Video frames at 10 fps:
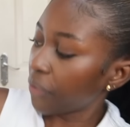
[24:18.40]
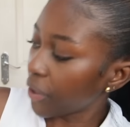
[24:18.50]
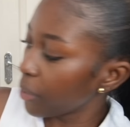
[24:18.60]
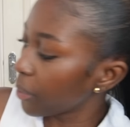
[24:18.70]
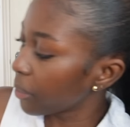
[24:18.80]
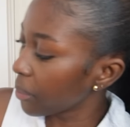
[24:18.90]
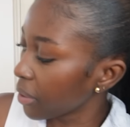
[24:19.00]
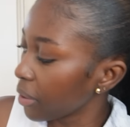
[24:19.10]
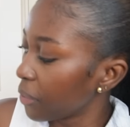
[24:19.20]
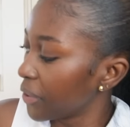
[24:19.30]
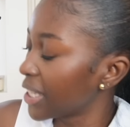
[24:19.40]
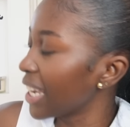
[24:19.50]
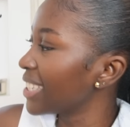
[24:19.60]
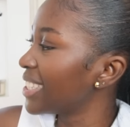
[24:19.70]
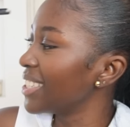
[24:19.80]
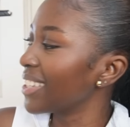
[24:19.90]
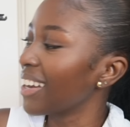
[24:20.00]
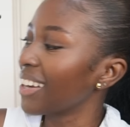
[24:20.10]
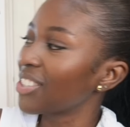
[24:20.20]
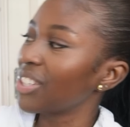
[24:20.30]
very well with the oversized t-shirt
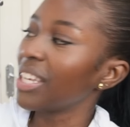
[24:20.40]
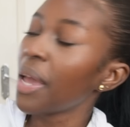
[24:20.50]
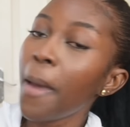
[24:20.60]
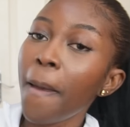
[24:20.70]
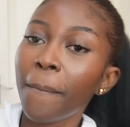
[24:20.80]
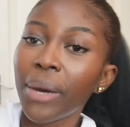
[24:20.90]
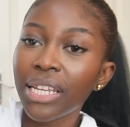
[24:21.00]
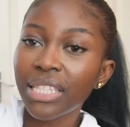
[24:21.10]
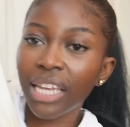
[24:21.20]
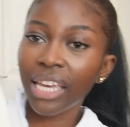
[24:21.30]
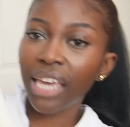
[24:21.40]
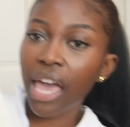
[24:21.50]
actually, but it's like